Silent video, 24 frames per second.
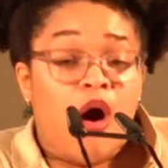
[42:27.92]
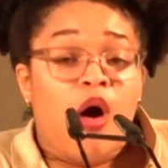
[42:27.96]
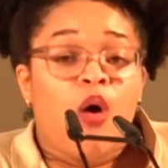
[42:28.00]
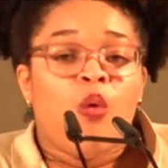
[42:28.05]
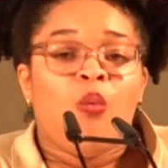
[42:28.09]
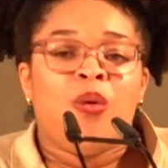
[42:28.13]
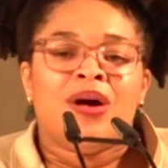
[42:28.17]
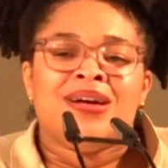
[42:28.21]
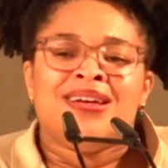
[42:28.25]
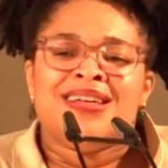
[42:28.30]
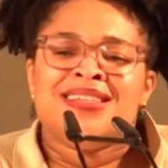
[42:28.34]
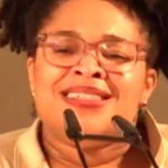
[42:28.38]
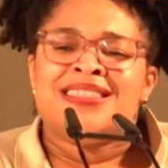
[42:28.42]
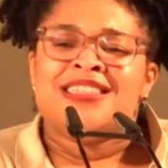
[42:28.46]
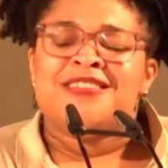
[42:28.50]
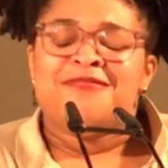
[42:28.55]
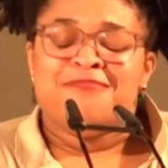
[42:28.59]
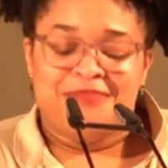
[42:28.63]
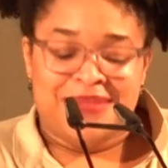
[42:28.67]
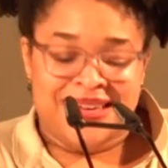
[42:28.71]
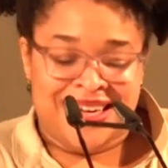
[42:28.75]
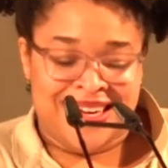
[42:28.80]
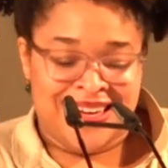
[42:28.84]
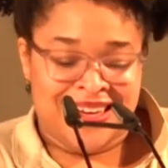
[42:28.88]
what does it
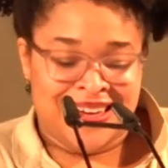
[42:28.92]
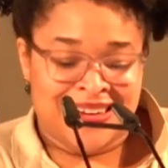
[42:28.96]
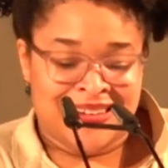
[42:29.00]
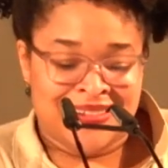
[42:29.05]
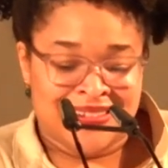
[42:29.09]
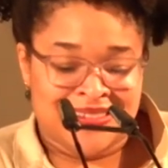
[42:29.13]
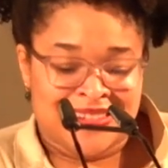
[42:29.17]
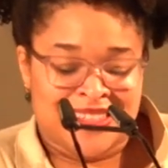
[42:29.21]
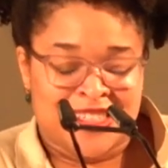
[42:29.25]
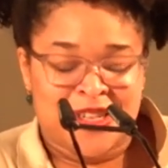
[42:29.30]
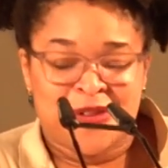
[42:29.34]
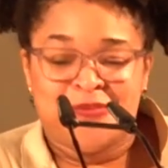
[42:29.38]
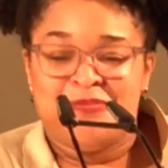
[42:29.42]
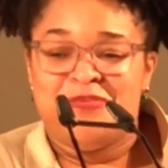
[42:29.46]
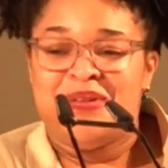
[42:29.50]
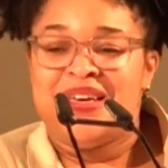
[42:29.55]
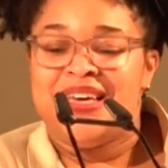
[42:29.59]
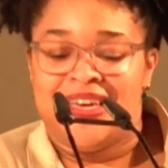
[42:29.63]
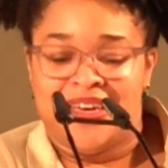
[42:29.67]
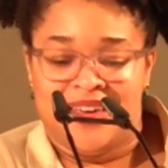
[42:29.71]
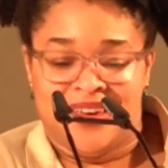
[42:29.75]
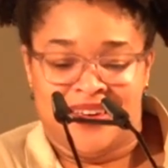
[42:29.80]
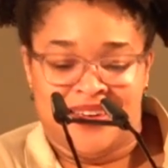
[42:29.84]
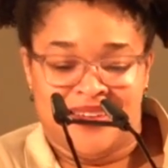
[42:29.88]
mean to
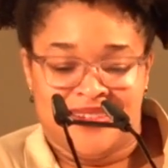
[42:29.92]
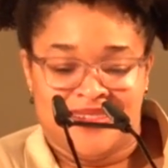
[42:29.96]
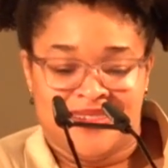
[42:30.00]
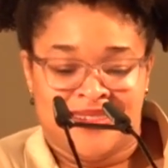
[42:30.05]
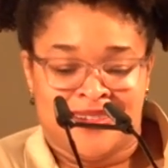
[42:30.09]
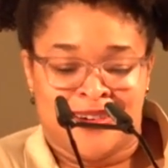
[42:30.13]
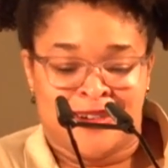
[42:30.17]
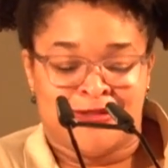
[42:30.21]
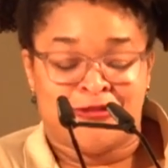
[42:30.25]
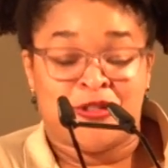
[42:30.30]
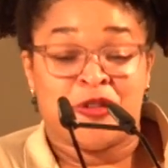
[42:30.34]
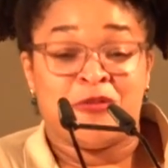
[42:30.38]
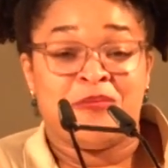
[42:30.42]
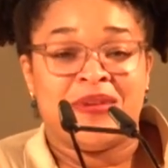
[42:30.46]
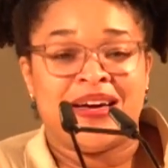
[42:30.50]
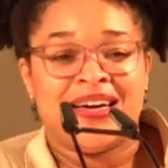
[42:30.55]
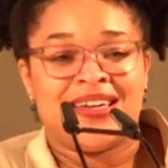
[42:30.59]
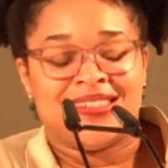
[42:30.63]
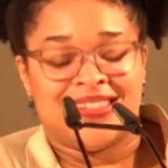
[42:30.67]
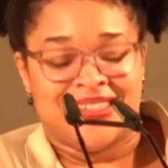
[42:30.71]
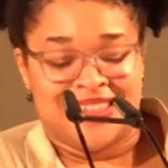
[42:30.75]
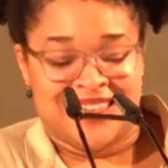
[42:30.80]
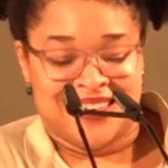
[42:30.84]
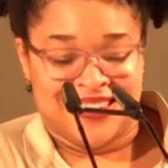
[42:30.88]
be a
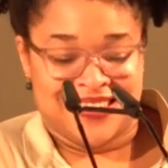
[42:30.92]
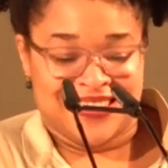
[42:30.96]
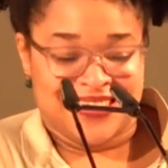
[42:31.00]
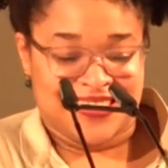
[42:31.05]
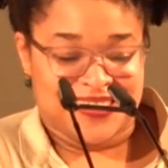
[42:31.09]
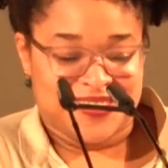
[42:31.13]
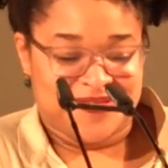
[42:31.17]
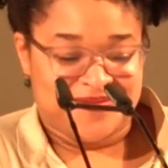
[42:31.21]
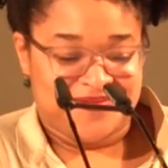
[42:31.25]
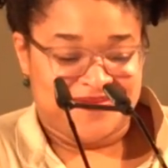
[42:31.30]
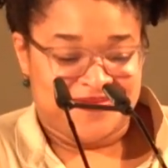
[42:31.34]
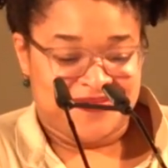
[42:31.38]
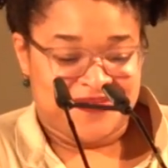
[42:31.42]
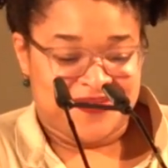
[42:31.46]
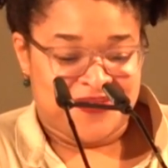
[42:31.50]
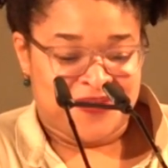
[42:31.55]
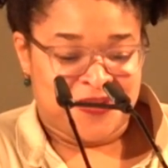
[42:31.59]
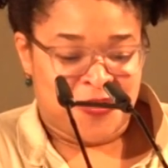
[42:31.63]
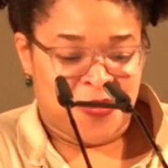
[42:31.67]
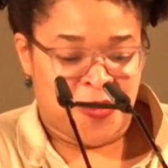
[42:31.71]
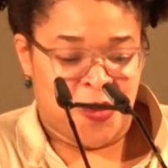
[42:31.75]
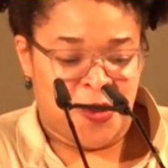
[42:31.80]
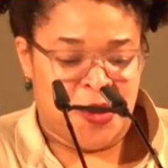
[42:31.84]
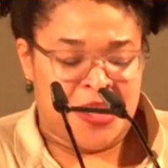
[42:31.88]
romantic?
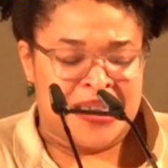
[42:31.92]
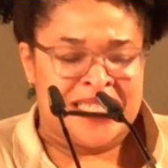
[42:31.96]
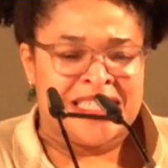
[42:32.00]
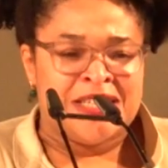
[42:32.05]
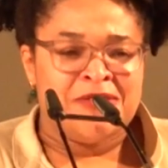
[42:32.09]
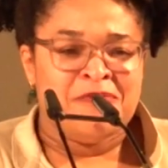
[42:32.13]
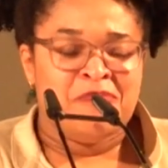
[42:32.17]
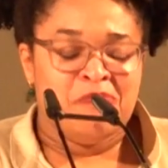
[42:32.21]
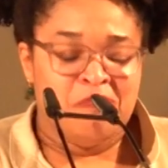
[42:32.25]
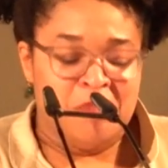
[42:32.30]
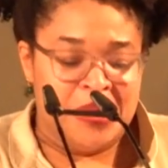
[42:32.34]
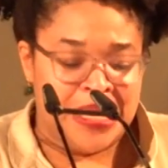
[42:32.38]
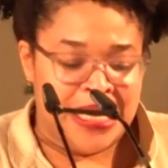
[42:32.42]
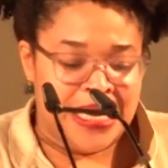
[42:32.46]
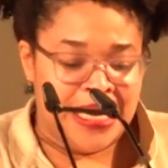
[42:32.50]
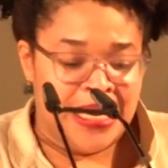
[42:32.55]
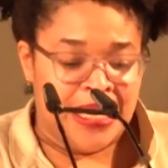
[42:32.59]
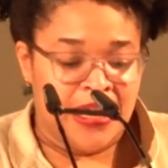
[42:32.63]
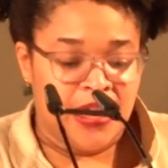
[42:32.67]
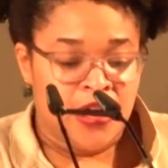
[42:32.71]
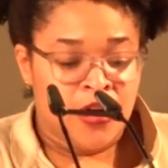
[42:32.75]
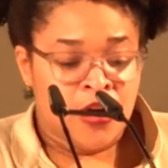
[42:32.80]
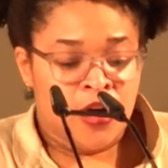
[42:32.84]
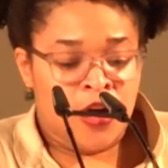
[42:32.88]
What does it
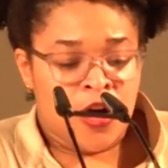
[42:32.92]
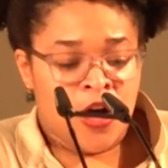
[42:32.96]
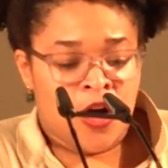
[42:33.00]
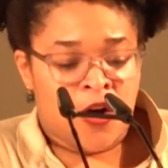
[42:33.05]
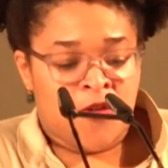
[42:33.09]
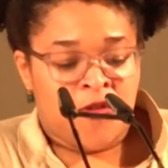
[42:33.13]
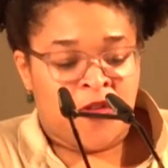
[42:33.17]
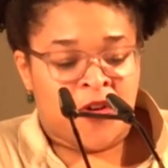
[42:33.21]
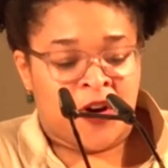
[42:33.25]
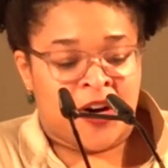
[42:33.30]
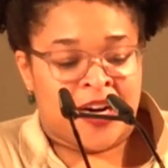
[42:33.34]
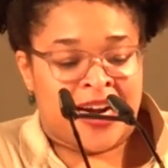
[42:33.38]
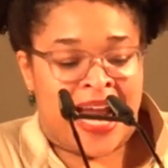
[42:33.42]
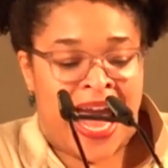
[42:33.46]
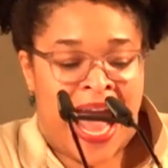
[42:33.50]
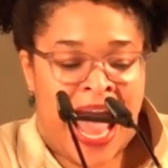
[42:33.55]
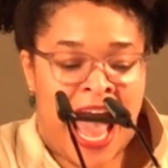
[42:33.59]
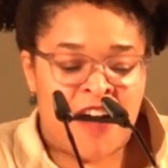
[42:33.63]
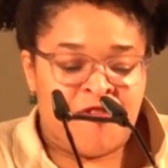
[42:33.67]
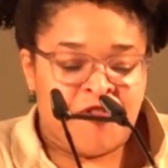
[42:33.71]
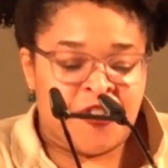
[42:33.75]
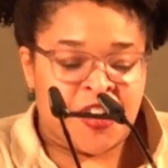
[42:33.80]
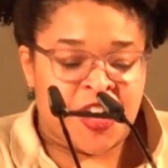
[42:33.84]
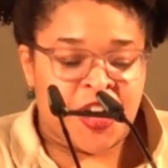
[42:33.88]
mean for an
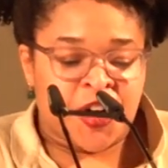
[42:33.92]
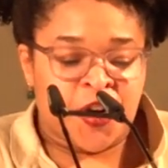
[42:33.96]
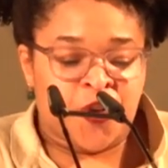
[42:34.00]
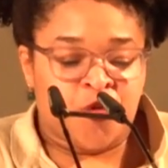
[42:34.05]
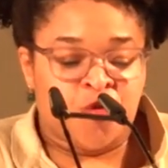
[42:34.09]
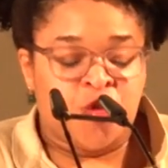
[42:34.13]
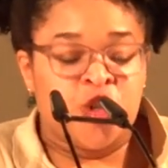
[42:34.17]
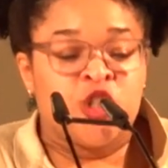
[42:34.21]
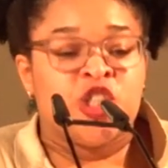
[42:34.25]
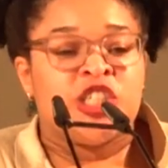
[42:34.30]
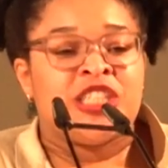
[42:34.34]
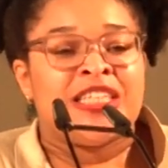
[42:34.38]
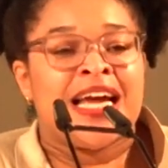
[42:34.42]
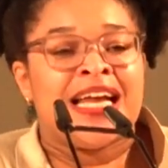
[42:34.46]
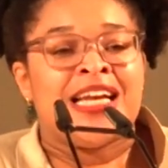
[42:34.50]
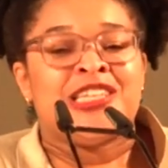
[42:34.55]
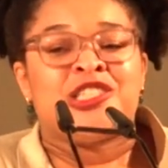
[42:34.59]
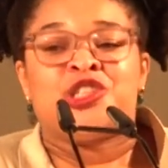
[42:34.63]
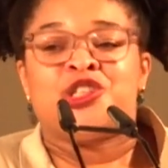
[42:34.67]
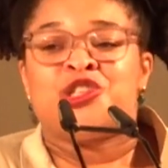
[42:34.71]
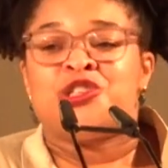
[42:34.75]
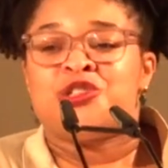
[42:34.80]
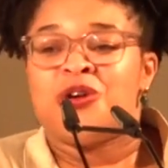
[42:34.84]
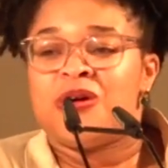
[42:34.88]

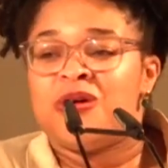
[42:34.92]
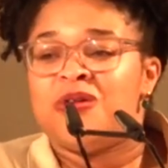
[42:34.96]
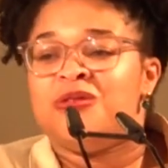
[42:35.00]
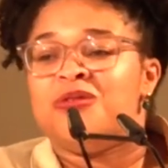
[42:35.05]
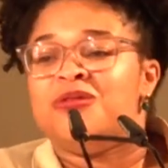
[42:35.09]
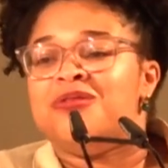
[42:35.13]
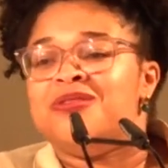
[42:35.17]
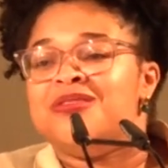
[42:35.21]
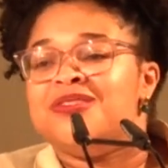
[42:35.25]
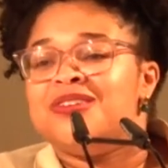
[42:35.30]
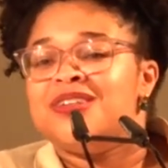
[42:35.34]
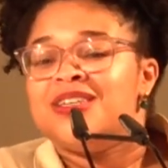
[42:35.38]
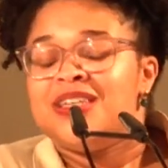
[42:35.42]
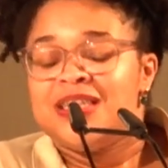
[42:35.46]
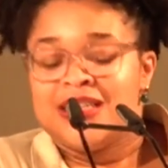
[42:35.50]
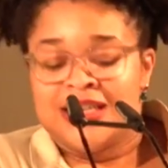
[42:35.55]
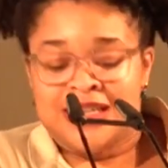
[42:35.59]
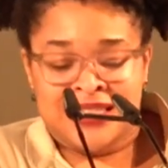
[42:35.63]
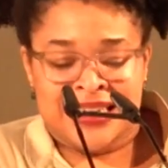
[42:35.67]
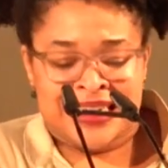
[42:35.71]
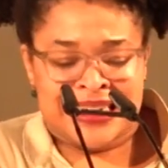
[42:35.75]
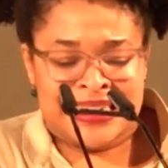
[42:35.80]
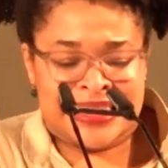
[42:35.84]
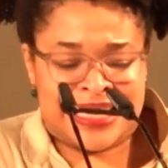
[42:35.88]
African-originated soul
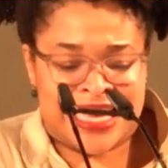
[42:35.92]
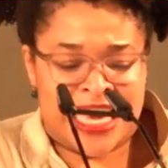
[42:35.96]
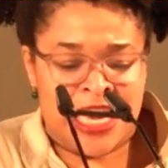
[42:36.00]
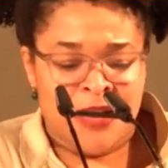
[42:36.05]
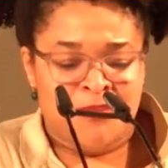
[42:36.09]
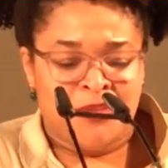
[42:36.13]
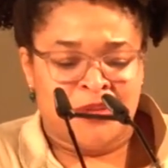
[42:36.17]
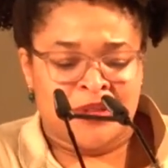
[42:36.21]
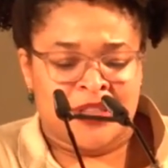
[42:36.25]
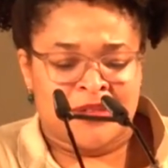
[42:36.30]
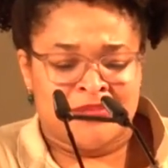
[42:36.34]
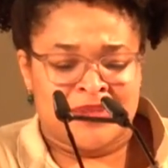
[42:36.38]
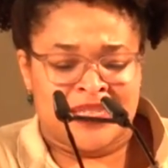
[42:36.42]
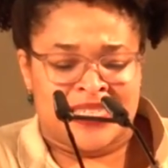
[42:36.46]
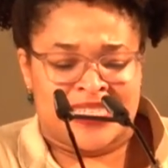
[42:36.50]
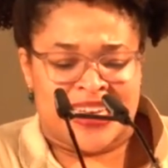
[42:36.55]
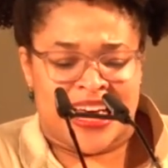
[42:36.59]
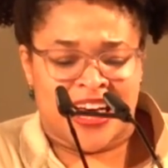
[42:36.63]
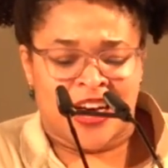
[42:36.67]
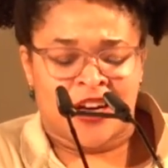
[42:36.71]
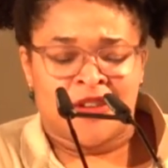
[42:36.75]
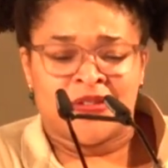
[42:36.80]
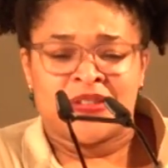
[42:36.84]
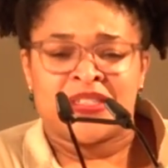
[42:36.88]
to label
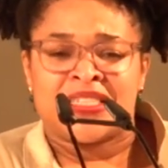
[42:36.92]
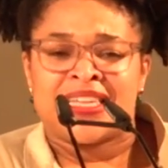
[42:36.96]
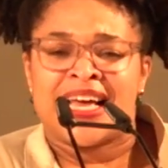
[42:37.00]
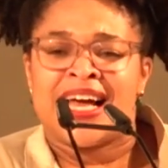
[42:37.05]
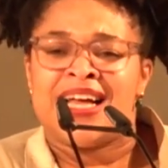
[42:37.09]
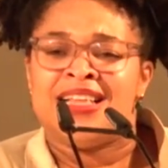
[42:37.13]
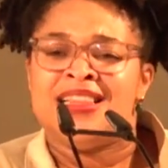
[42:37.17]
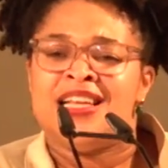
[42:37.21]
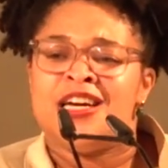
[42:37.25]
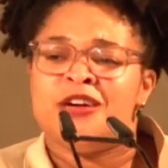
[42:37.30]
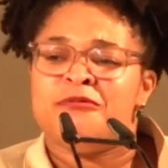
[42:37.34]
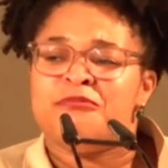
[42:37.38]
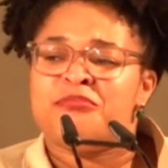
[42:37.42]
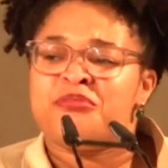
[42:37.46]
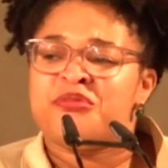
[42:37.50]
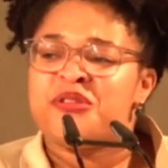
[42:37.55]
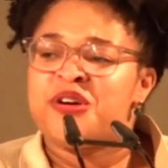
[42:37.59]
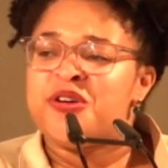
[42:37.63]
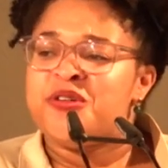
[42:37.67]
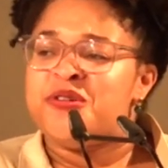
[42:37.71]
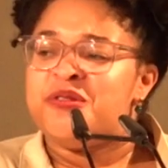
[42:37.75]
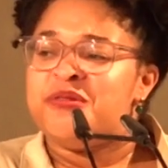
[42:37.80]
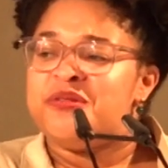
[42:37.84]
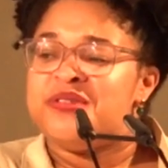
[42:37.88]
themselves and their
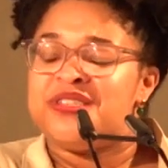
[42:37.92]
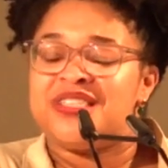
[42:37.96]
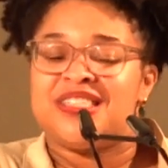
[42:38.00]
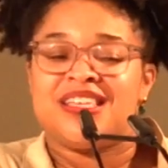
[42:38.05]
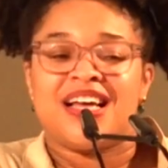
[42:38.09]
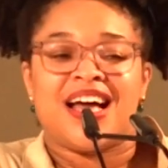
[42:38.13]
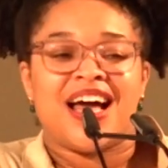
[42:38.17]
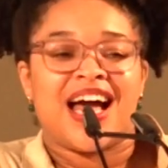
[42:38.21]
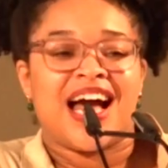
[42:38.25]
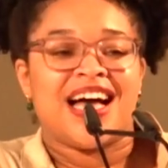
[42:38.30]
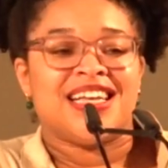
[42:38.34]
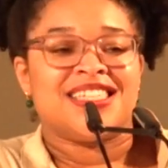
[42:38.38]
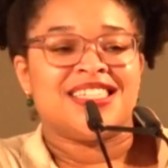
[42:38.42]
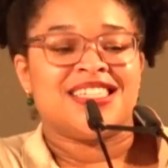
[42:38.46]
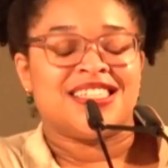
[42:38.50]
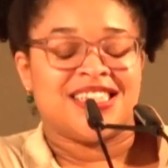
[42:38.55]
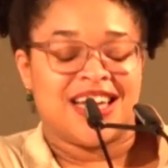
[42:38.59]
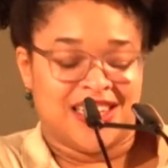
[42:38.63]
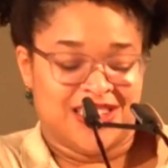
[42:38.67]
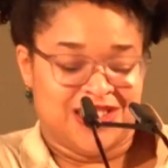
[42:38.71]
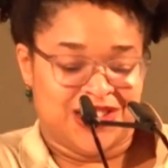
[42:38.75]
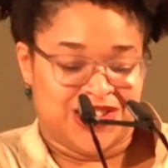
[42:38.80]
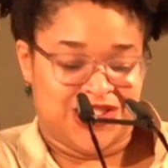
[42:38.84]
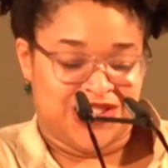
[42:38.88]
prose as
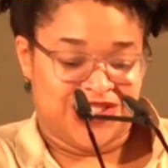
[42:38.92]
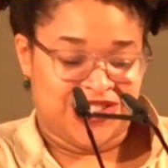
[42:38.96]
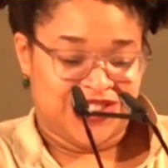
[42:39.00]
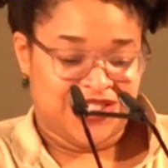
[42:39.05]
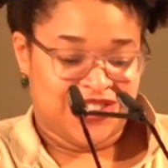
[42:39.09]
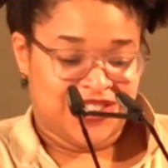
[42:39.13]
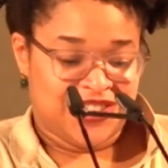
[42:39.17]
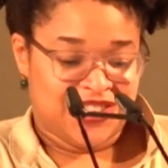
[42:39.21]
such?